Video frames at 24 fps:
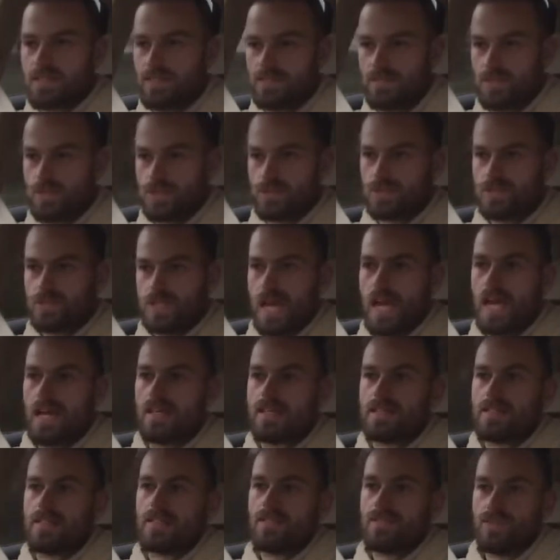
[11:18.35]
if
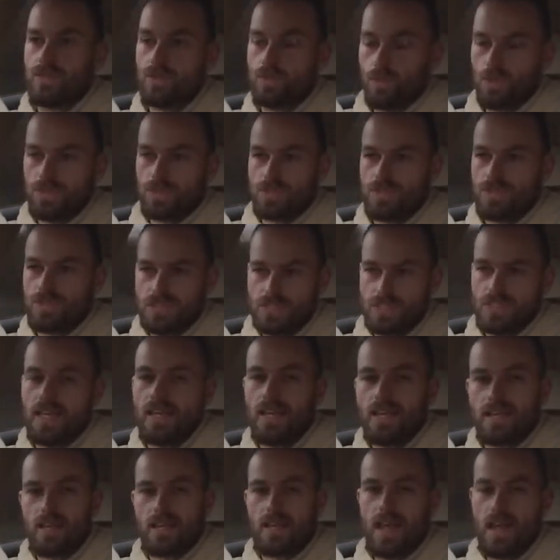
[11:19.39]
you want to
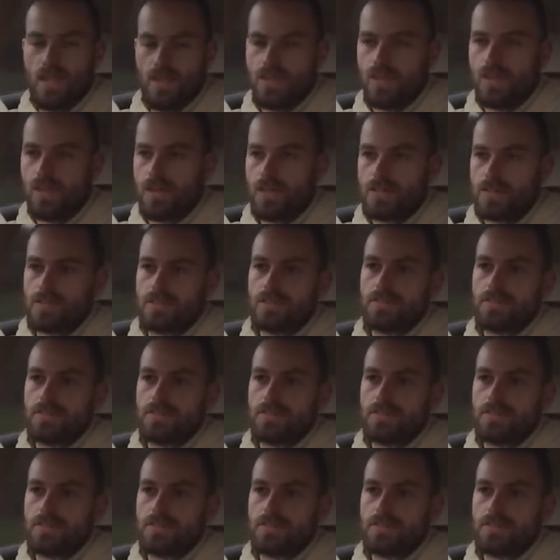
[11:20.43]
sit at 30,